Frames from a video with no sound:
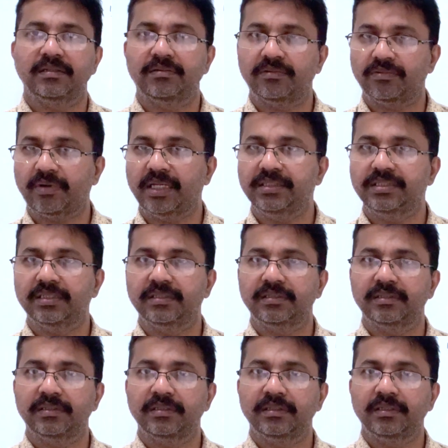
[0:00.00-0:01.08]
All right?
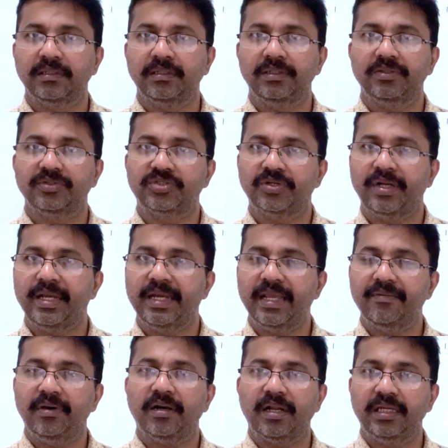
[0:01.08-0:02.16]
You should
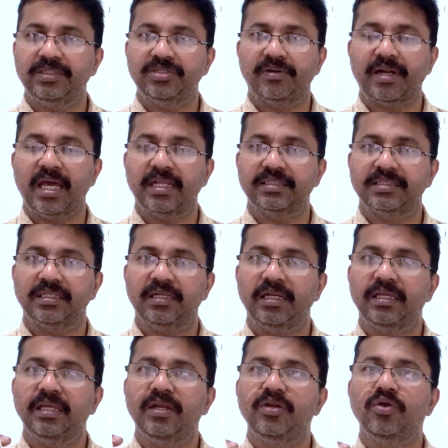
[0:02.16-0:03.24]
never write your answer
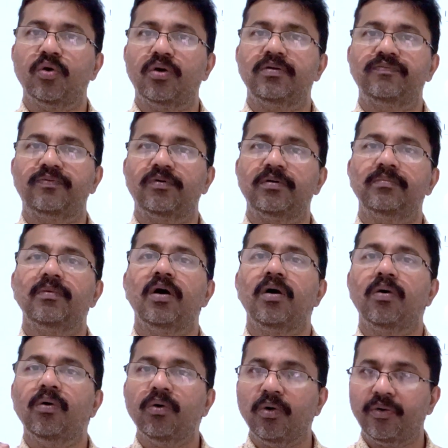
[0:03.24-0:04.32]
in note form
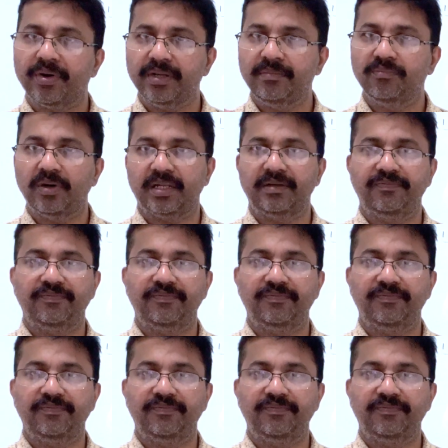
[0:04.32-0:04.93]
or in bullet